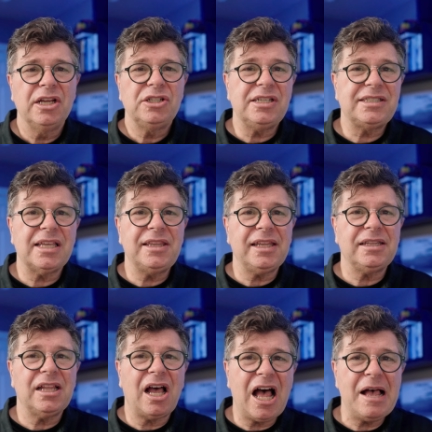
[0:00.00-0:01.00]
She said
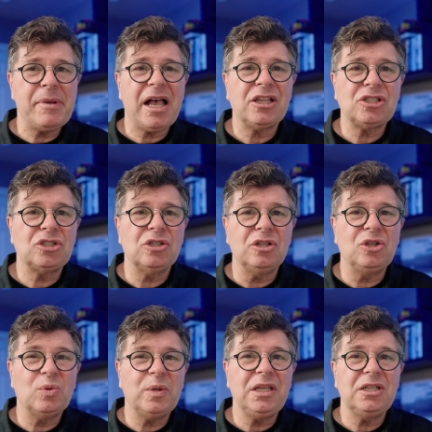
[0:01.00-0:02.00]
that Hamas should
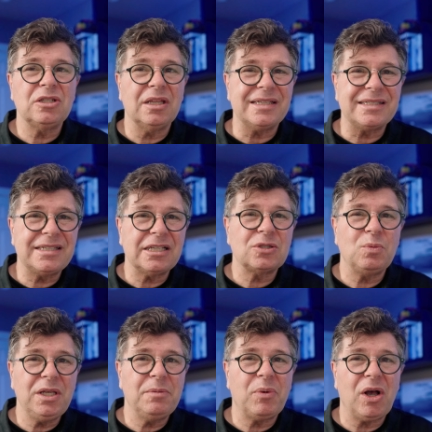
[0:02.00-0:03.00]
agree to the
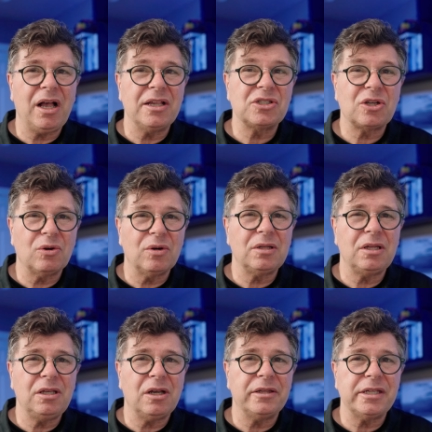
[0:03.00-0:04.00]
6-week pause
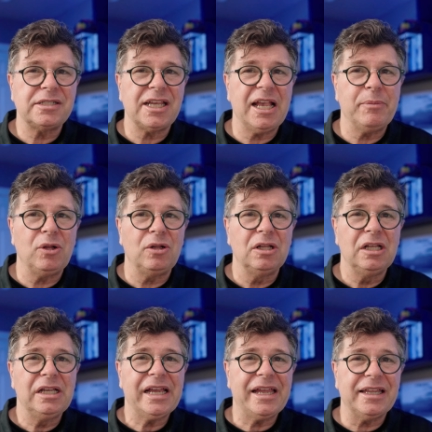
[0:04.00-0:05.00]
currently on the table,
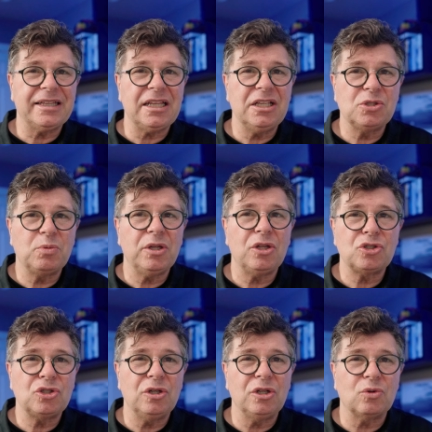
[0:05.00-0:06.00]
and that Israel
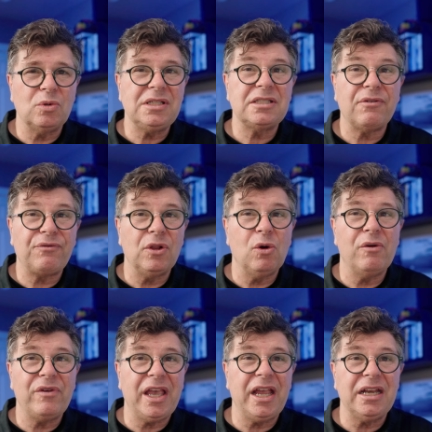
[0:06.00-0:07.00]
should increase the flow
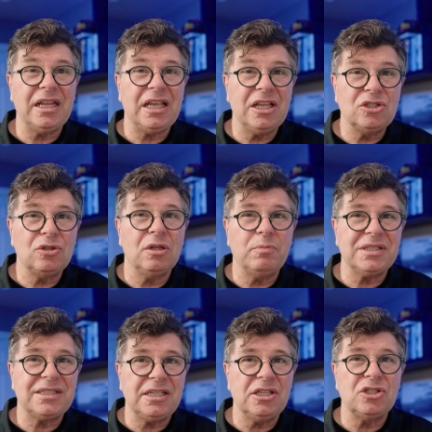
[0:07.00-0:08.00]
of aid into the
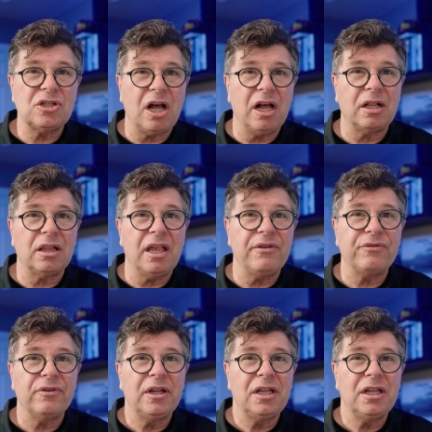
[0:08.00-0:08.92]
besieged enclave